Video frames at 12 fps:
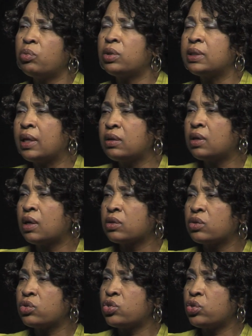boil down,
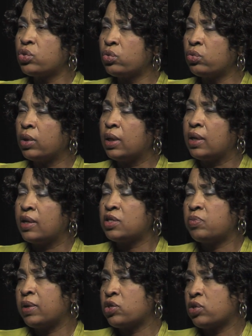doctor, to,
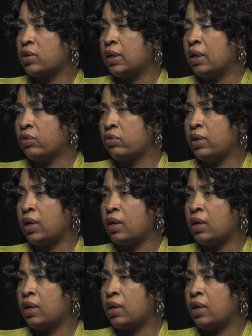especially under the